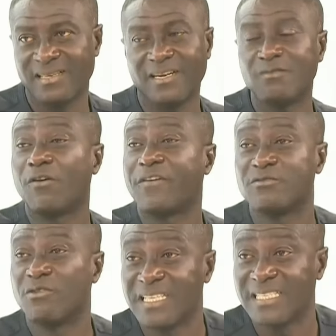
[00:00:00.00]
No one found
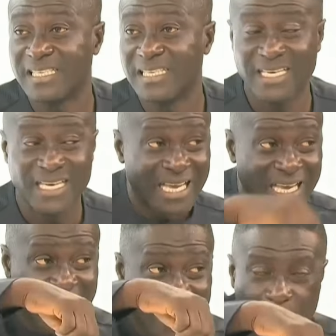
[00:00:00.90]
you see.
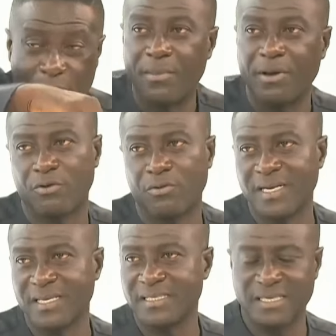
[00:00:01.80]
Kwame Nkrumah
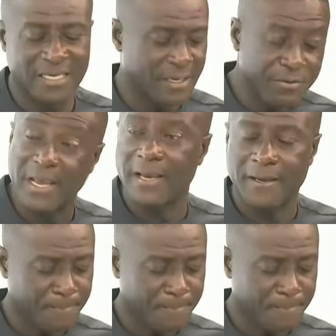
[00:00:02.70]
is here. Sure.